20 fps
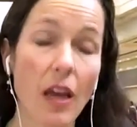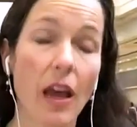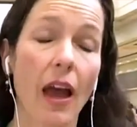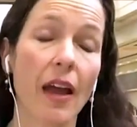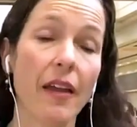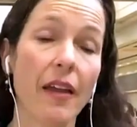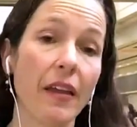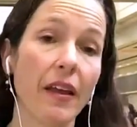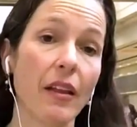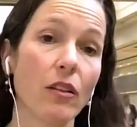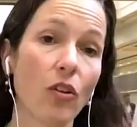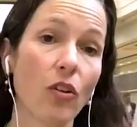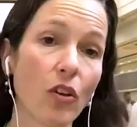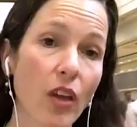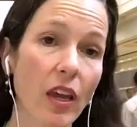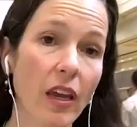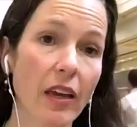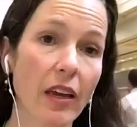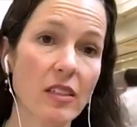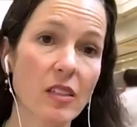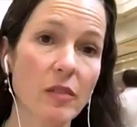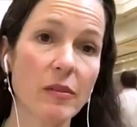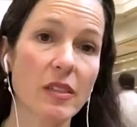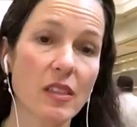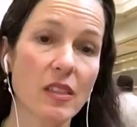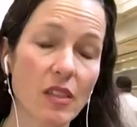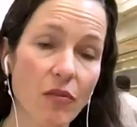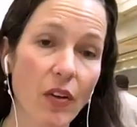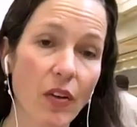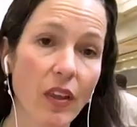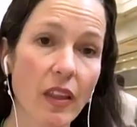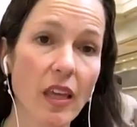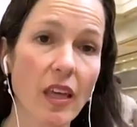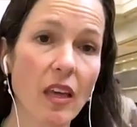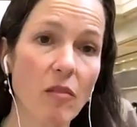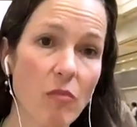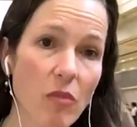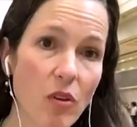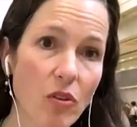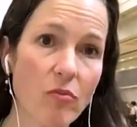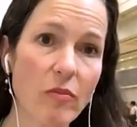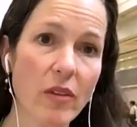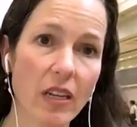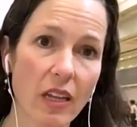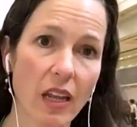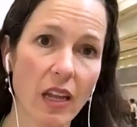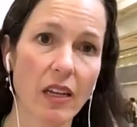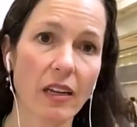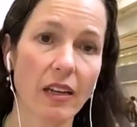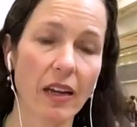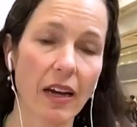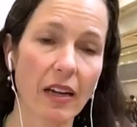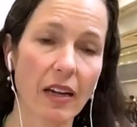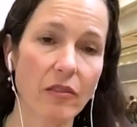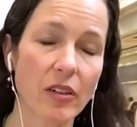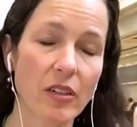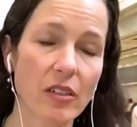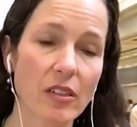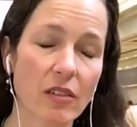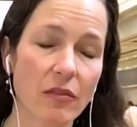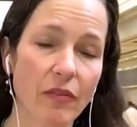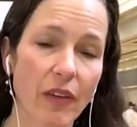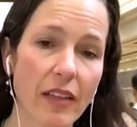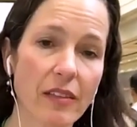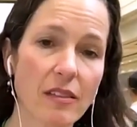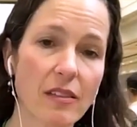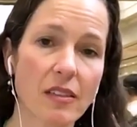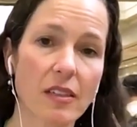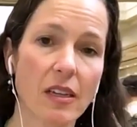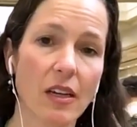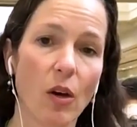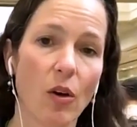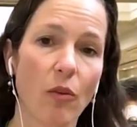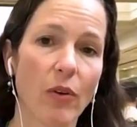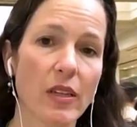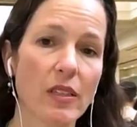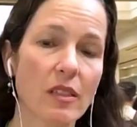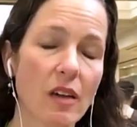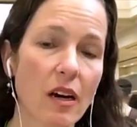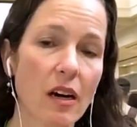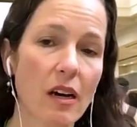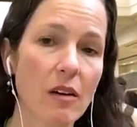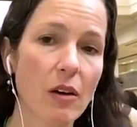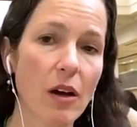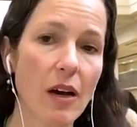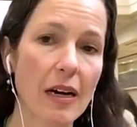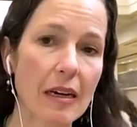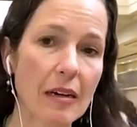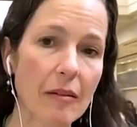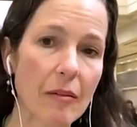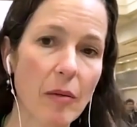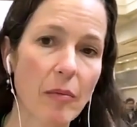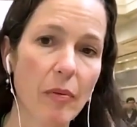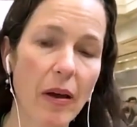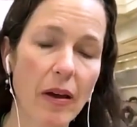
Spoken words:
And then looking at specifically immune-mediated adverse events, we saw a